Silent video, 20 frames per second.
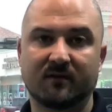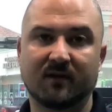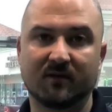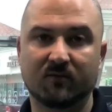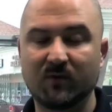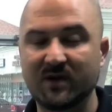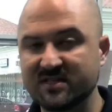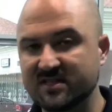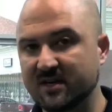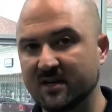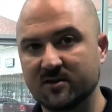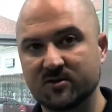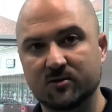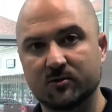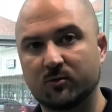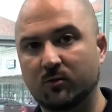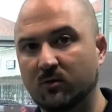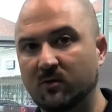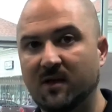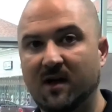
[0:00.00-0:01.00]
a, a residential
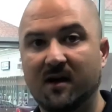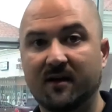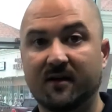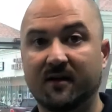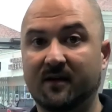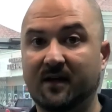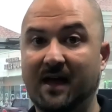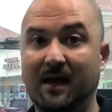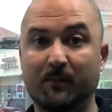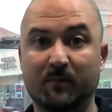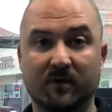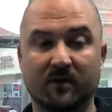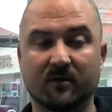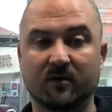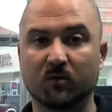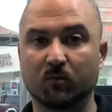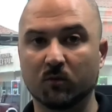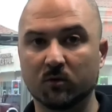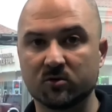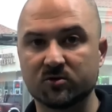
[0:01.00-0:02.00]
door lock, it can happen in a
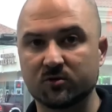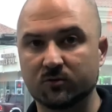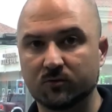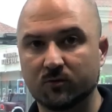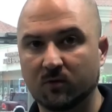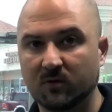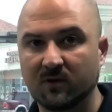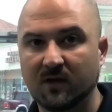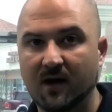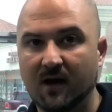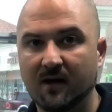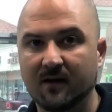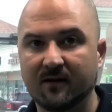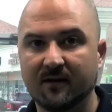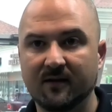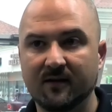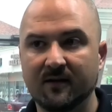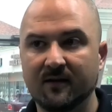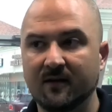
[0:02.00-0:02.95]
commercial door lock.